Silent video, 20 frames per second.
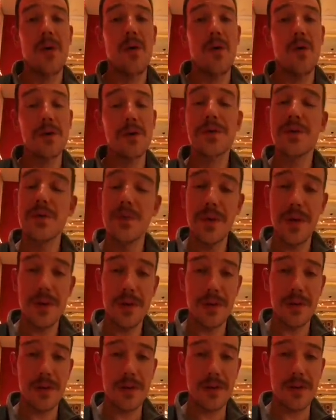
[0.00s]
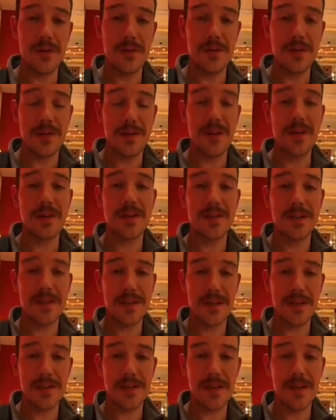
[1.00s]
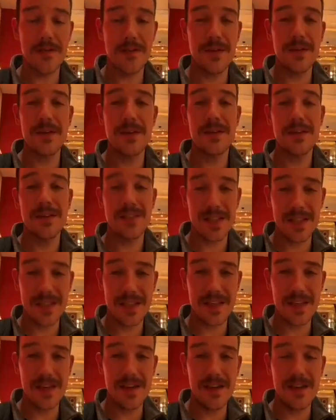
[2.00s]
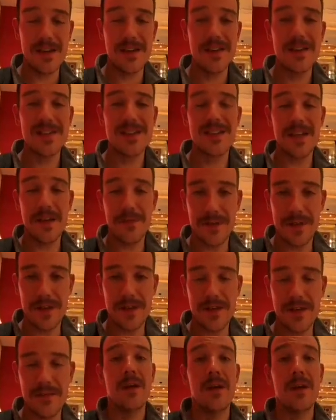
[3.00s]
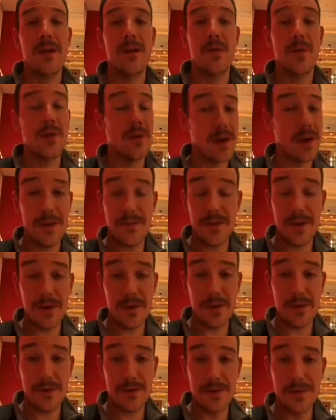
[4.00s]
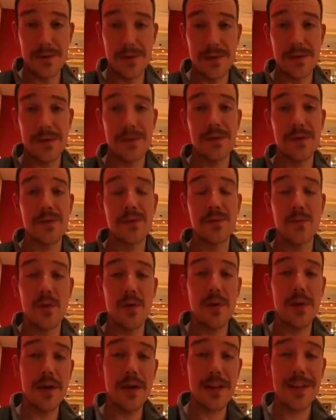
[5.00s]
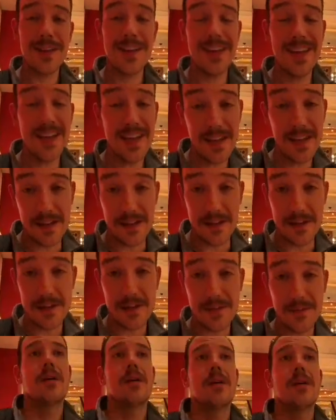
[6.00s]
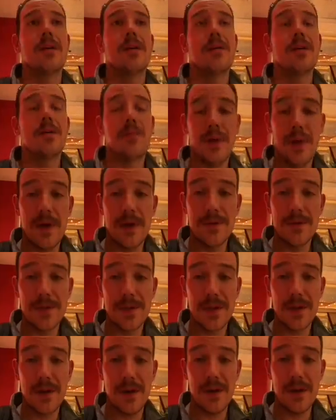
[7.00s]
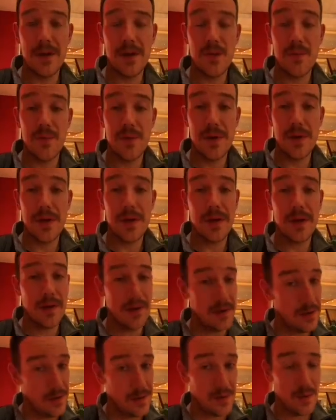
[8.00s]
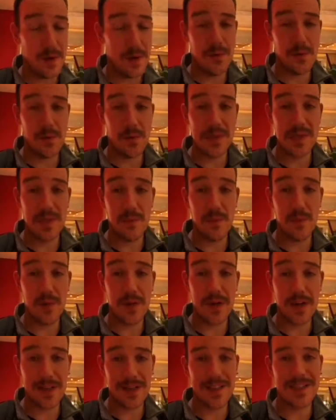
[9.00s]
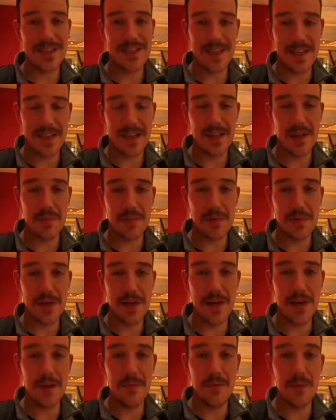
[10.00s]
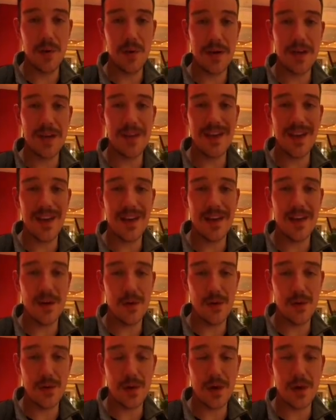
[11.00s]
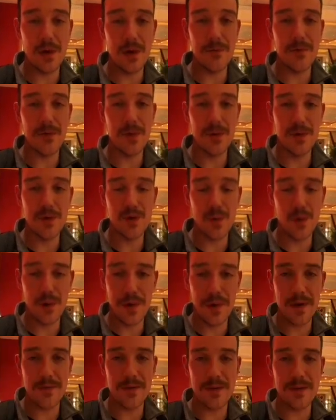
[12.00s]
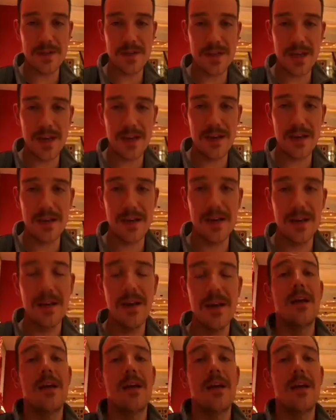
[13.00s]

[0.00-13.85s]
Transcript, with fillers: or two middling cards like 6-7, 6-8, 7-8. We don't have any of those, so it's more likely he does. The plan was to call on a brick. The river was a brick. Let's stick to the plan and put in that hero call for the majority of our stack.